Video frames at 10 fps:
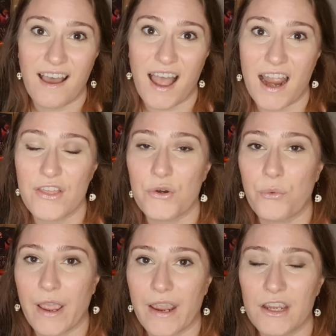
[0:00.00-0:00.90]
Either
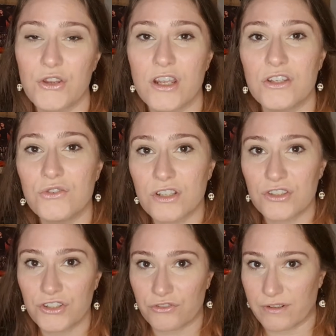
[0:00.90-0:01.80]
way, you can use it
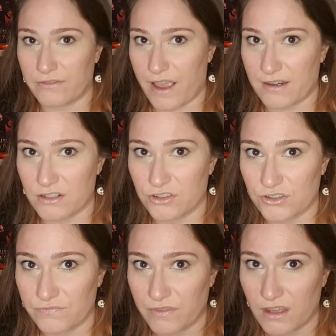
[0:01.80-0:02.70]
to your advantage
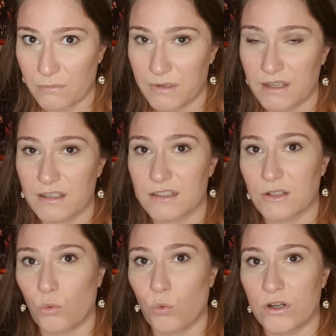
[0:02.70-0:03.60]
because
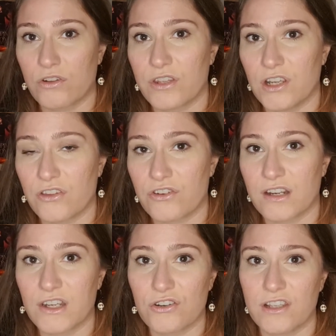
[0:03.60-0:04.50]
one or the other can
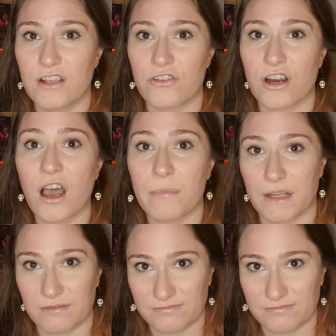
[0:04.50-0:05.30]
hear the other coming.